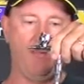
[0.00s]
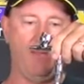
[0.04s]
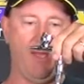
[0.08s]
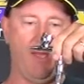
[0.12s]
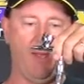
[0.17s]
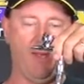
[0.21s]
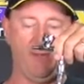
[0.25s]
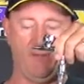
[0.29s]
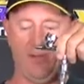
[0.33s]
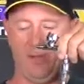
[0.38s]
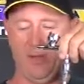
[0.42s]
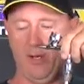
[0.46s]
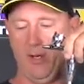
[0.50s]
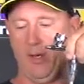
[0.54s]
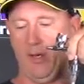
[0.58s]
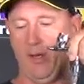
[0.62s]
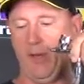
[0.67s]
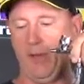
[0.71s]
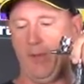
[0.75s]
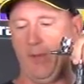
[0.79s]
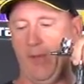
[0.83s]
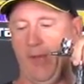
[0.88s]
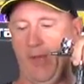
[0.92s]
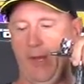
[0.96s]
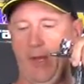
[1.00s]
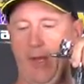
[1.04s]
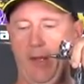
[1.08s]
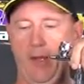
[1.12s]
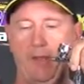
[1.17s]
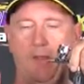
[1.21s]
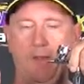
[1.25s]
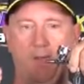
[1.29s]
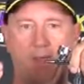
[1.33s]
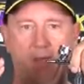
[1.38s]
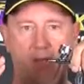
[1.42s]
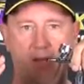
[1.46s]
such,
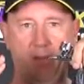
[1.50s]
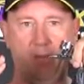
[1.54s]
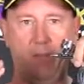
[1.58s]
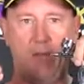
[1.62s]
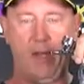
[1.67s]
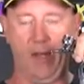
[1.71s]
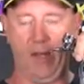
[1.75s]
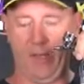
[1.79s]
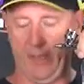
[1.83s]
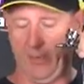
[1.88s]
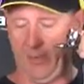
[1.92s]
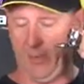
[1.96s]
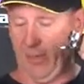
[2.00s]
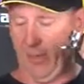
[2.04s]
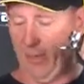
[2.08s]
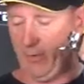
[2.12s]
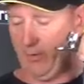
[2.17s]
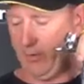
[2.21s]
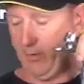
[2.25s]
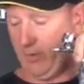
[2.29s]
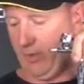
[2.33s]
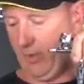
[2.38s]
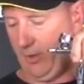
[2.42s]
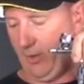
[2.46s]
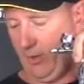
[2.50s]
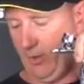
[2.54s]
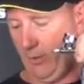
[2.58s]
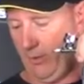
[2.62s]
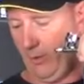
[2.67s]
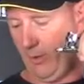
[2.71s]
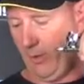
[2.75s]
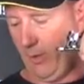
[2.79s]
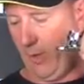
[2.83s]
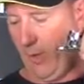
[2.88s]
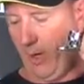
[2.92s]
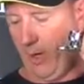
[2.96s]
and the female then goes to
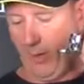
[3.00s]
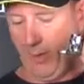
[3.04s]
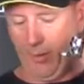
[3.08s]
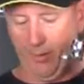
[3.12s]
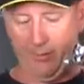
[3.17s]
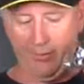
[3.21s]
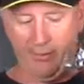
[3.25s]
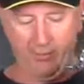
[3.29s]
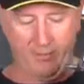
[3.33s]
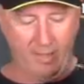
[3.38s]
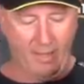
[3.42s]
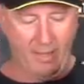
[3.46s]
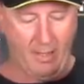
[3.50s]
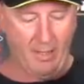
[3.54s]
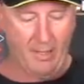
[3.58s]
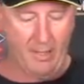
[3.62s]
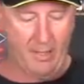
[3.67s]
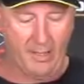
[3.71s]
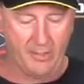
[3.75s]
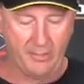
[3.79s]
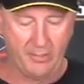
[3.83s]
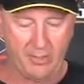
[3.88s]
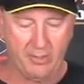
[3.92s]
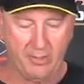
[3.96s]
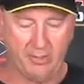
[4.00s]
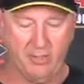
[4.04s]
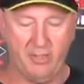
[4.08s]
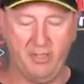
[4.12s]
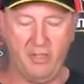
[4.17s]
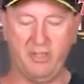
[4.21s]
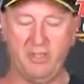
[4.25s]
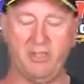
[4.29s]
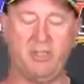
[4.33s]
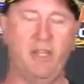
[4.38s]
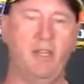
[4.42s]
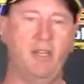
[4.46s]
your hose, and that allows you to
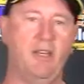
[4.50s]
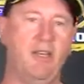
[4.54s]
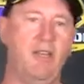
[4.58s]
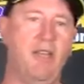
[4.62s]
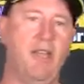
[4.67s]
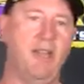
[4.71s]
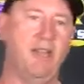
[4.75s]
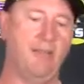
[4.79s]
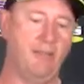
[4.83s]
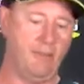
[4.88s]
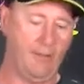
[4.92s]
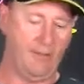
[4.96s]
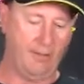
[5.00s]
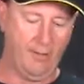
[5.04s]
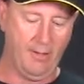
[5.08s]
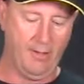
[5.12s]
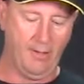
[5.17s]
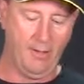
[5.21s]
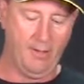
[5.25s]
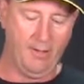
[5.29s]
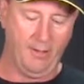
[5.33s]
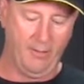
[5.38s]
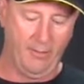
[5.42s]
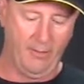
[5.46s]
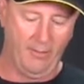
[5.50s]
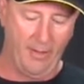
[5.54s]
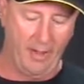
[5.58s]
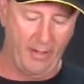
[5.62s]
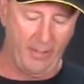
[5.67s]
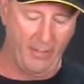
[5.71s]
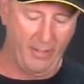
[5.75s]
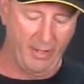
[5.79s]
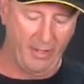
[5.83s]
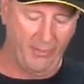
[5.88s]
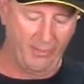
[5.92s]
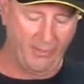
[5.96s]
disconnect your
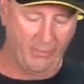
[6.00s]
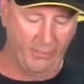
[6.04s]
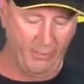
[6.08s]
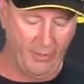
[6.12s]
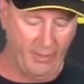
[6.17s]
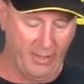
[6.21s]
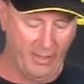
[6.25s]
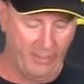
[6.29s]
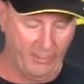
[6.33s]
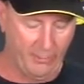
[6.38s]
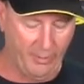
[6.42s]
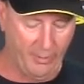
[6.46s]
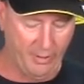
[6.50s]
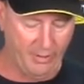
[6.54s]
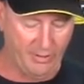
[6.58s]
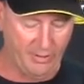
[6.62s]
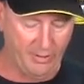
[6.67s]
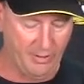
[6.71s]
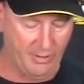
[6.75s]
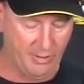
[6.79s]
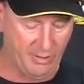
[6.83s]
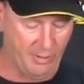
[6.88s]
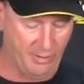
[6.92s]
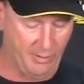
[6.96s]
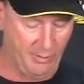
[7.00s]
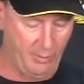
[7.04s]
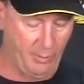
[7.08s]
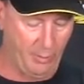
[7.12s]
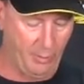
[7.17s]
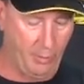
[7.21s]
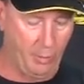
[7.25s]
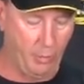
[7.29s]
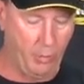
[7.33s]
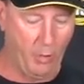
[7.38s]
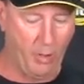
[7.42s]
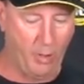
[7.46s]
airbrush for any reasons that you
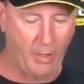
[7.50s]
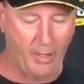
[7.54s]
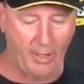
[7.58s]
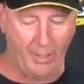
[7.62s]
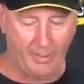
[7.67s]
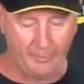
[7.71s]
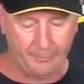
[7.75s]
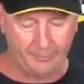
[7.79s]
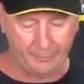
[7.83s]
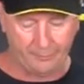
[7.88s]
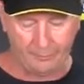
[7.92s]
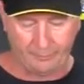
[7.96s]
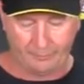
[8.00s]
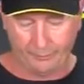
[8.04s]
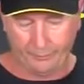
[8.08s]
require.